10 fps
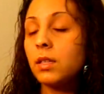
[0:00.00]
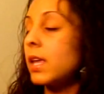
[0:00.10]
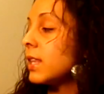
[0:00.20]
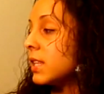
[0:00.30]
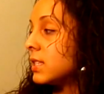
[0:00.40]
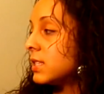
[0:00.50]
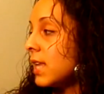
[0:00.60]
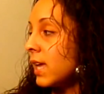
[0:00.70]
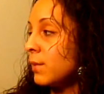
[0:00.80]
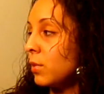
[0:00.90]
Okay, the
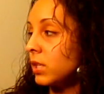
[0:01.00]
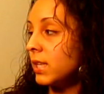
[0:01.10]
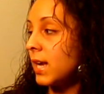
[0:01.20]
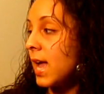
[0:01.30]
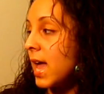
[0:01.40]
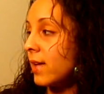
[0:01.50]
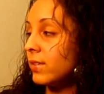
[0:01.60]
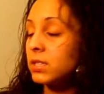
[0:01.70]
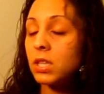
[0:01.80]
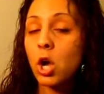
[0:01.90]
second book that I have
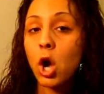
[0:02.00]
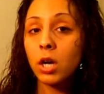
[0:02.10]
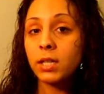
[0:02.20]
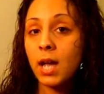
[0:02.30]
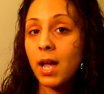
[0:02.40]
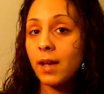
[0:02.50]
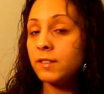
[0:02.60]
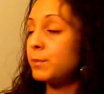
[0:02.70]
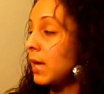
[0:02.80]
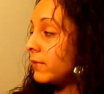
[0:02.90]
is The
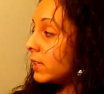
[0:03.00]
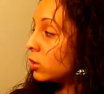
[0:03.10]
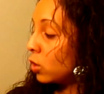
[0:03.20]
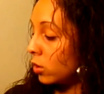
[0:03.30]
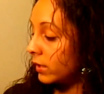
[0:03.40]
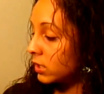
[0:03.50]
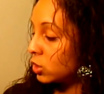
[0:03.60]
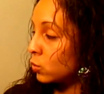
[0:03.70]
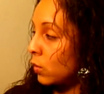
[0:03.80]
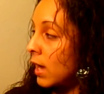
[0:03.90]
Archived by Victoria
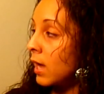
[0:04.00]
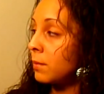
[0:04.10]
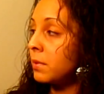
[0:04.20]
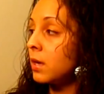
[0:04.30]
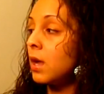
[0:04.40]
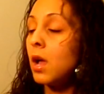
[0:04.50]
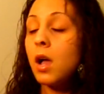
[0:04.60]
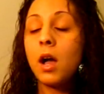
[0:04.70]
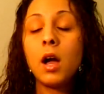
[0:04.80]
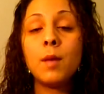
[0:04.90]
Schwab.
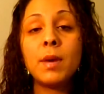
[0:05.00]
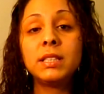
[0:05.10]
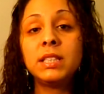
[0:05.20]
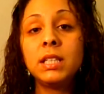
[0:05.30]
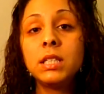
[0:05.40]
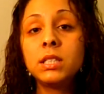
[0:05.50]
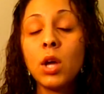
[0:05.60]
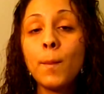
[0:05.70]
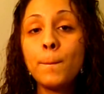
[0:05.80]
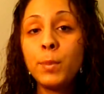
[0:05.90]
Um, I seen this
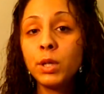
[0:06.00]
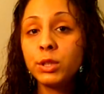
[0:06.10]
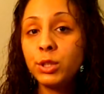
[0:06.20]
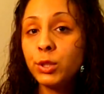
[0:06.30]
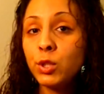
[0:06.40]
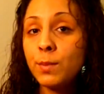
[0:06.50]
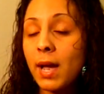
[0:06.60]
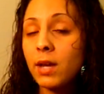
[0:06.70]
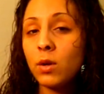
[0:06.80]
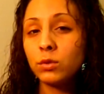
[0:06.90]
on BookTube.
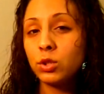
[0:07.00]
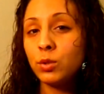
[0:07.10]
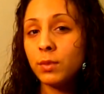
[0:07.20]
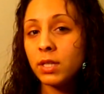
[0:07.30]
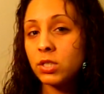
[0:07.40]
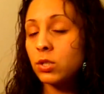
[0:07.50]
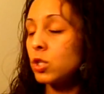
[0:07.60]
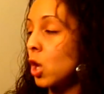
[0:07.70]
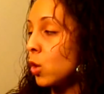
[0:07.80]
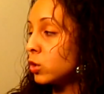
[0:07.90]
I don't too much
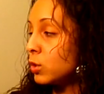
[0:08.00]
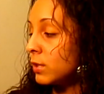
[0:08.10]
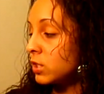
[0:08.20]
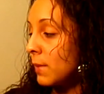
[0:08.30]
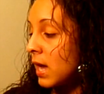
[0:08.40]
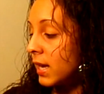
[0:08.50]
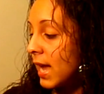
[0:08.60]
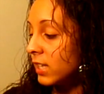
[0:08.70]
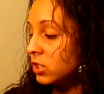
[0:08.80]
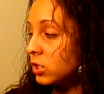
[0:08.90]
know too much about it.
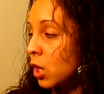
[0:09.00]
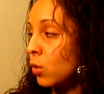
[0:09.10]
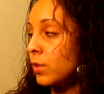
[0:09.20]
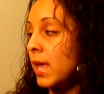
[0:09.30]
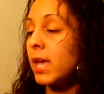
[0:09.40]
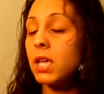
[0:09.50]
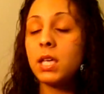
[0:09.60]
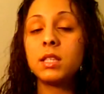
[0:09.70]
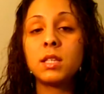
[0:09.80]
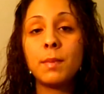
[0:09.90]
I just know that
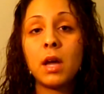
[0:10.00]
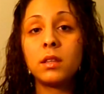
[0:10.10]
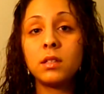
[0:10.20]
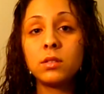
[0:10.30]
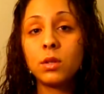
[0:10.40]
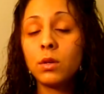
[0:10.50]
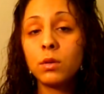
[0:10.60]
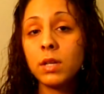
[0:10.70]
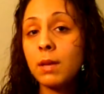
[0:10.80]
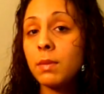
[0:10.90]
it's about this
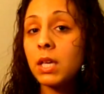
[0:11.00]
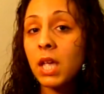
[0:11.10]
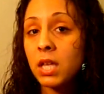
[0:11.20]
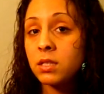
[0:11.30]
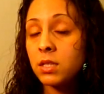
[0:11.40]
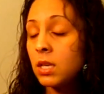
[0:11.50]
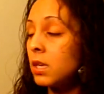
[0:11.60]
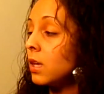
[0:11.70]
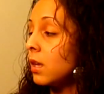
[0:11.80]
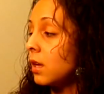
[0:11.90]
girl named
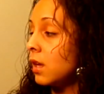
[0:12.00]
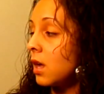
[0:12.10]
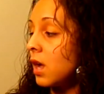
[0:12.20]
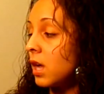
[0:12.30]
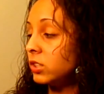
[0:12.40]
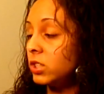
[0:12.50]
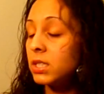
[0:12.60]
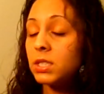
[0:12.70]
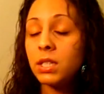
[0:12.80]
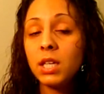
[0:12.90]
Mackenzie. Uh, she
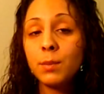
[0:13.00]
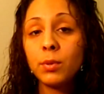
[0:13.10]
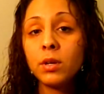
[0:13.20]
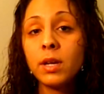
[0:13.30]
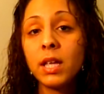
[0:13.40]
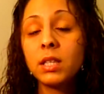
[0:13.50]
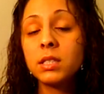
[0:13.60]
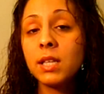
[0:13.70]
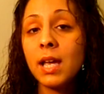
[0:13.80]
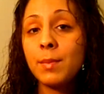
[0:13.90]
is a keeper at
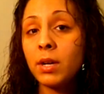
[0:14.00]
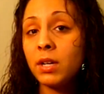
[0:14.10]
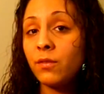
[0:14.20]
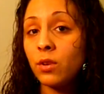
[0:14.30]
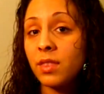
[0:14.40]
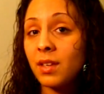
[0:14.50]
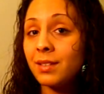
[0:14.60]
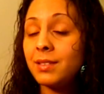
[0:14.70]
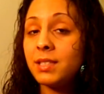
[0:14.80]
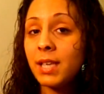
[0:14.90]
this library for
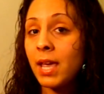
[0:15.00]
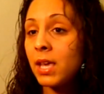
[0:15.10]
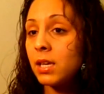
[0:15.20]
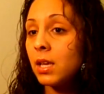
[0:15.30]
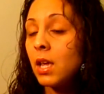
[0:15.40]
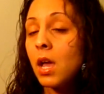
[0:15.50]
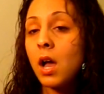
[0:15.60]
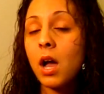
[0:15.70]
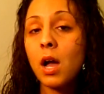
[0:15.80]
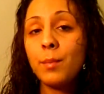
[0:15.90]
the dead.
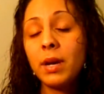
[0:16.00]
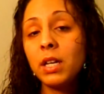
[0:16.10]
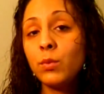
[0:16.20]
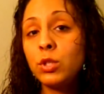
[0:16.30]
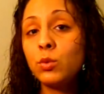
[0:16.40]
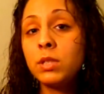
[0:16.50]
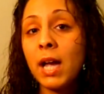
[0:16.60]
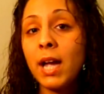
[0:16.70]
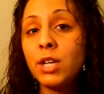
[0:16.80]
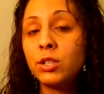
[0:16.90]
Uh, apparently when you
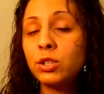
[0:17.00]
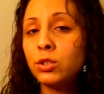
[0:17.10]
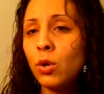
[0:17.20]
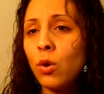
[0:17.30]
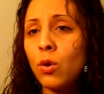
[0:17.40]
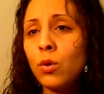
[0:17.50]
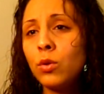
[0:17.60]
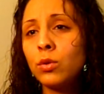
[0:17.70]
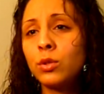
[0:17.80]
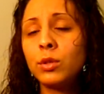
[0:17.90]
die, your
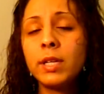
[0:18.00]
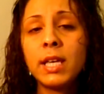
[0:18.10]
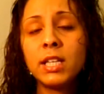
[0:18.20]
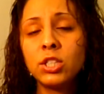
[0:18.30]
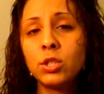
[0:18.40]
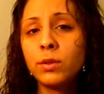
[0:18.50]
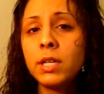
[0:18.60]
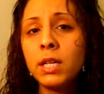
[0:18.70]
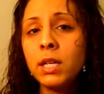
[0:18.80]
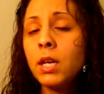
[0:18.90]
soul or
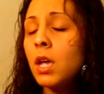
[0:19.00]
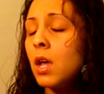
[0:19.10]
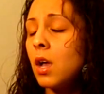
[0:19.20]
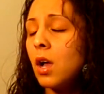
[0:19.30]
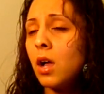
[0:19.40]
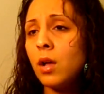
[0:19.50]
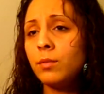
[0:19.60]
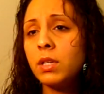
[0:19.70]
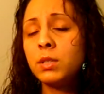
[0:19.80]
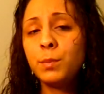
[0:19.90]
history
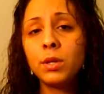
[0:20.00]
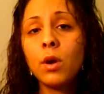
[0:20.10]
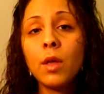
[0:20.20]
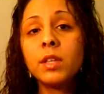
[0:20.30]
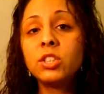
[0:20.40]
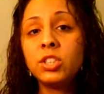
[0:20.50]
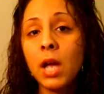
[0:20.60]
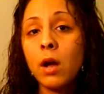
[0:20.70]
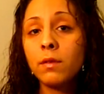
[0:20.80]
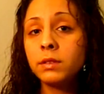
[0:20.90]
um, is put on the
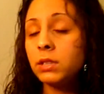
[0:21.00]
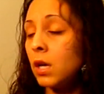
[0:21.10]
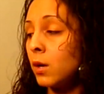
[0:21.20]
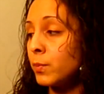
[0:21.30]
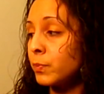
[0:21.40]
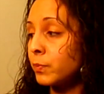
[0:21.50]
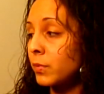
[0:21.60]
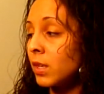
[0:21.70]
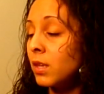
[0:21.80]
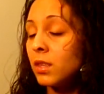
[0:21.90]
shelves. Um,
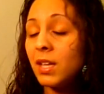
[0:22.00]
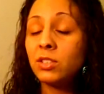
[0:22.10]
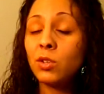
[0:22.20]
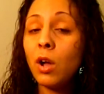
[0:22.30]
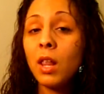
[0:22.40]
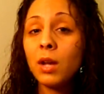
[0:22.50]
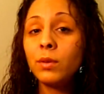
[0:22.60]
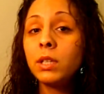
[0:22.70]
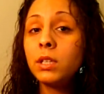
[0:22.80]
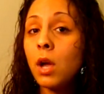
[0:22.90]
that's all I
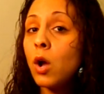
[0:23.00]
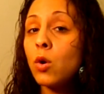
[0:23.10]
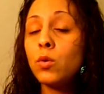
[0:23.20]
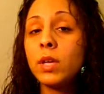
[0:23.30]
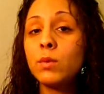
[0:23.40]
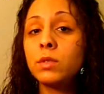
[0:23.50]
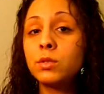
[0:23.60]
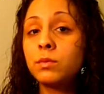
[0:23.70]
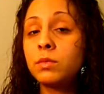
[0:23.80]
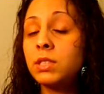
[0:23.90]
really know. It
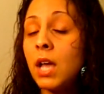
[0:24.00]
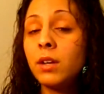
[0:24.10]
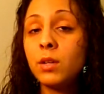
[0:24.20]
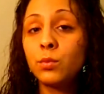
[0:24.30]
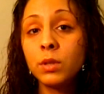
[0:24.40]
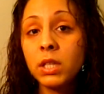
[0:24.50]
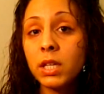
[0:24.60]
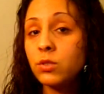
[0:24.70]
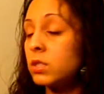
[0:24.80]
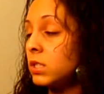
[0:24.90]
was sounded really
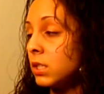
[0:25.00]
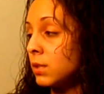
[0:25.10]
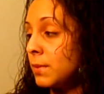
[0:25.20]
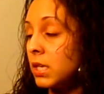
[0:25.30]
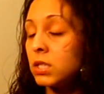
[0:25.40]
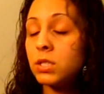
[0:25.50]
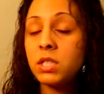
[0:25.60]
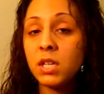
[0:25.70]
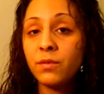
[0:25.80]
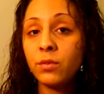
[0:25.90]
interesting to me. It's
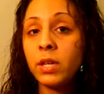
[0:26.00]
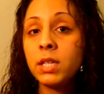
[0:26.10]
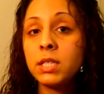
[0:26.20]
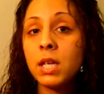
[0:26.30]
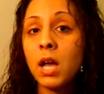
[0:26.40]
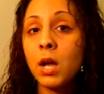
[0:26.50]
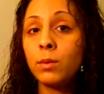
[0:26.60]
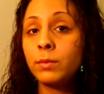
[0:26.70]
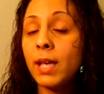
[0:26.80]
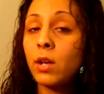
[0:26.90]
different.
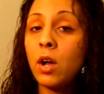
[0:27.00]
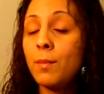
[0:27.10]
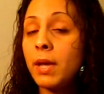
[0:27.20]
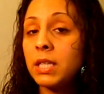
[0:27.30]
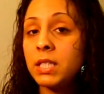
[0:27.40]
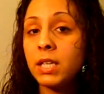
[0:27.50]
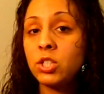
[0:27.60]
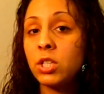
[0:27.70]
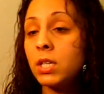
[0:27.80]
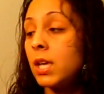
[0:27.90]
Um, that caught my
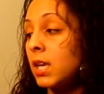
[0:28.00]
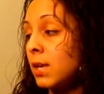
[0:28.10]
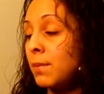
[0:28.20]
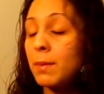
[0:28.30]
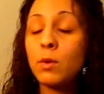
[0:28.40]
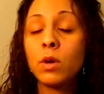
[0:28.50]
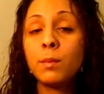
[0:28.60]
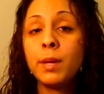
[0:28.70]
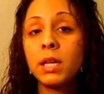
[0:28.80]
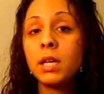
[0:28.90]
attention and it made me want
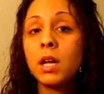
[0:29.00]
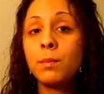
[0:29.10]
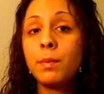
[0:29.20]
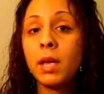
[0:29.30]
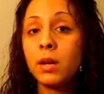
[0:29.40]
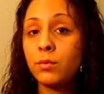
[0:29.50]
to pick it up and